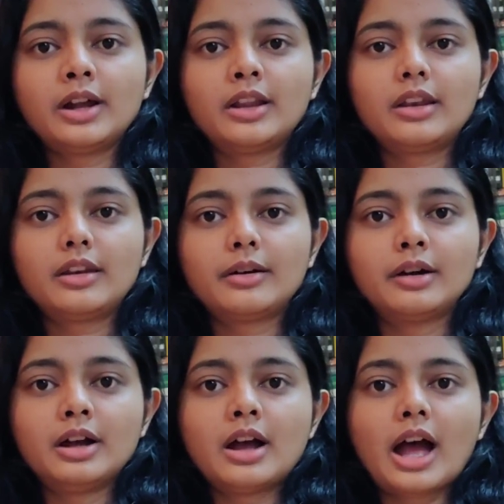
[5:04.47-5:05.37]
and
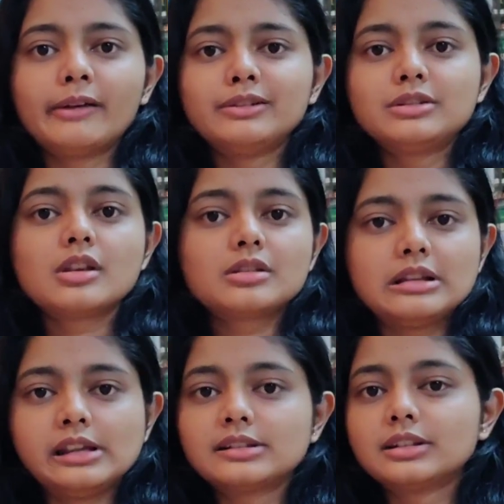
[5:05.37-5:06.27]
I was just
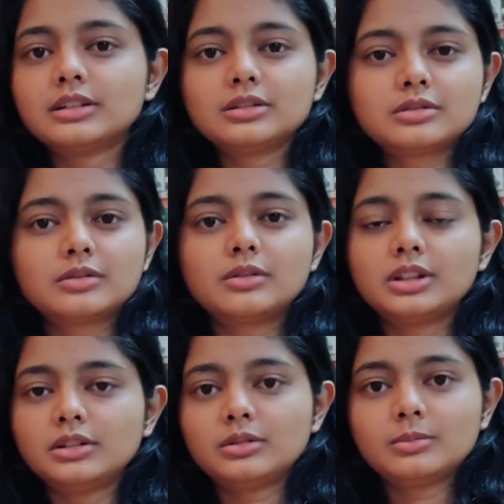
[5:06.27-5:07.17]
lazily
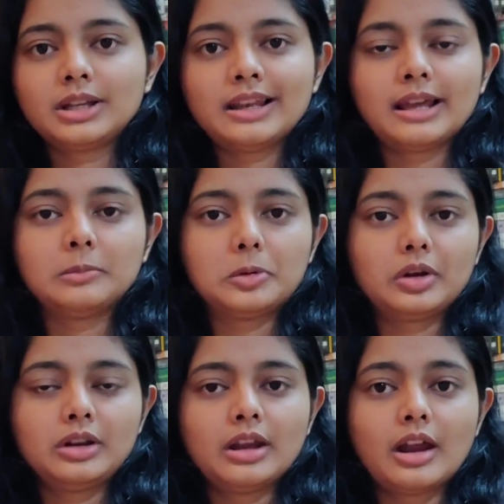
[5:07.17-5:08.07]
strolling through my
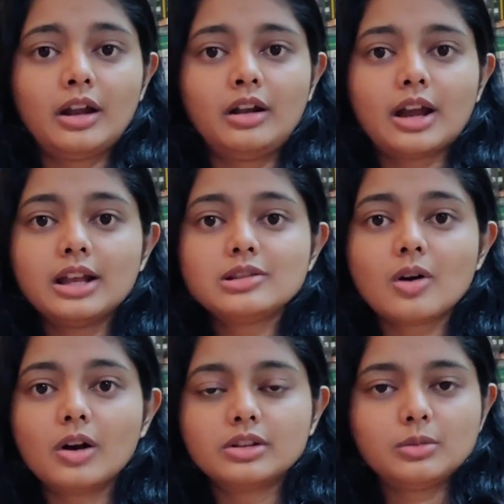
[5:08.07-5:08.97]
library and I
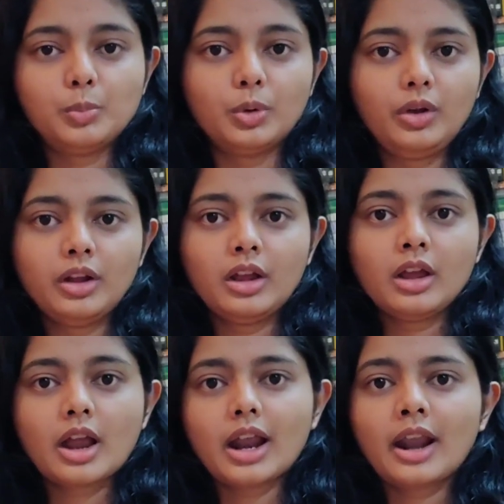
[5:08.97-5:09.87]
saw this book
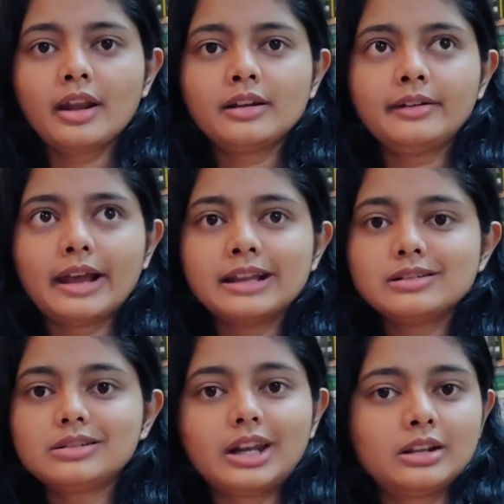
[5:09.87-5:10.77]
and I
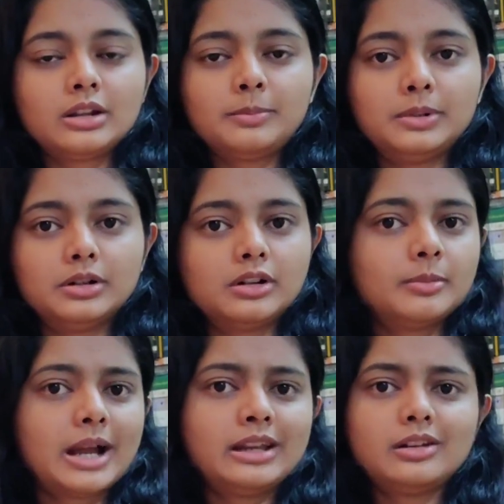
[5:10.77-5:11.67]
just read the
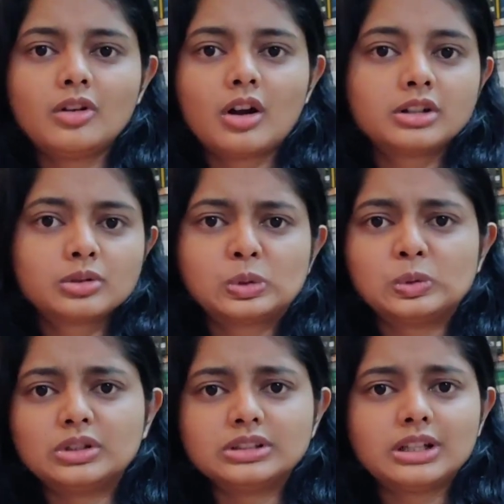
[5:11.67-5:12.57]
blurb. I did not
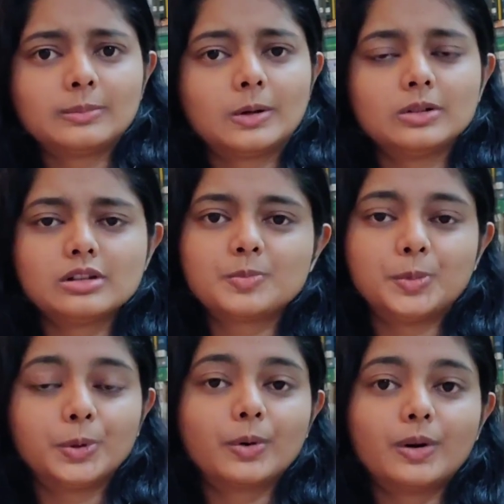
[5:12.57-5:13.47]
Google about this
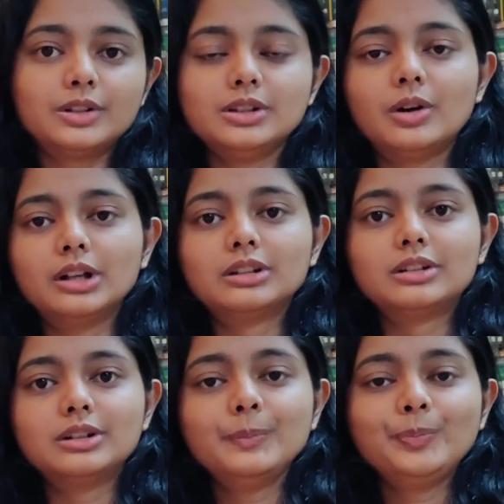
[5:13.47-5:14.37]
book or the
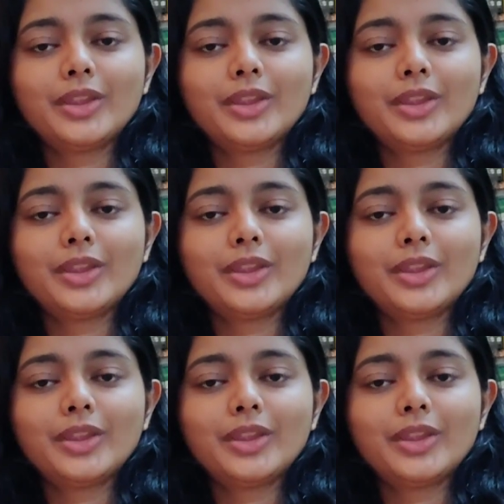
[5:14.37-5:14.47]
author,